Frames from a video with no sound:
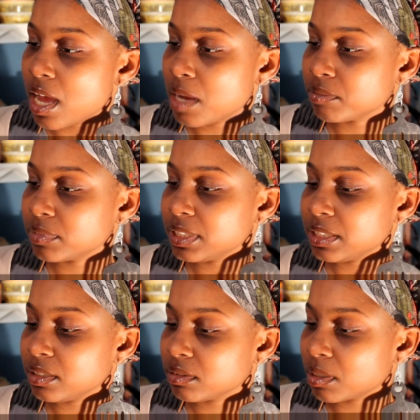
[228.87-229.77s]
Um,
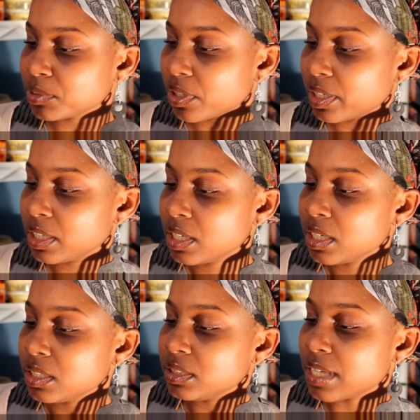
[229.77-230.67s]
de I'm sorry,
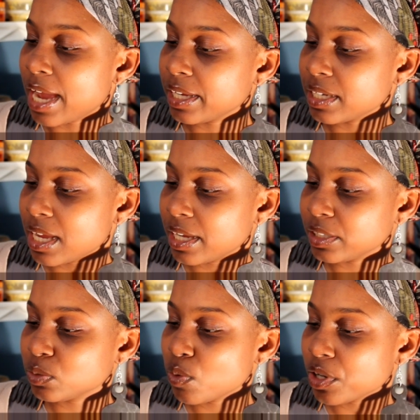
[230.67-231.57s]

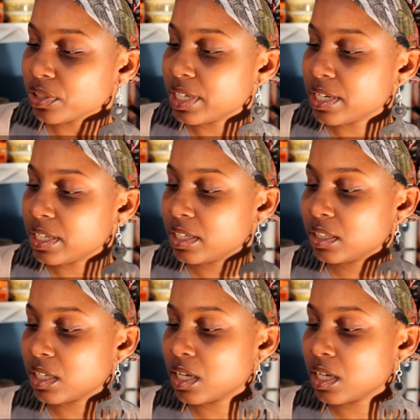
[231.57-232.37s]
deionized water in it,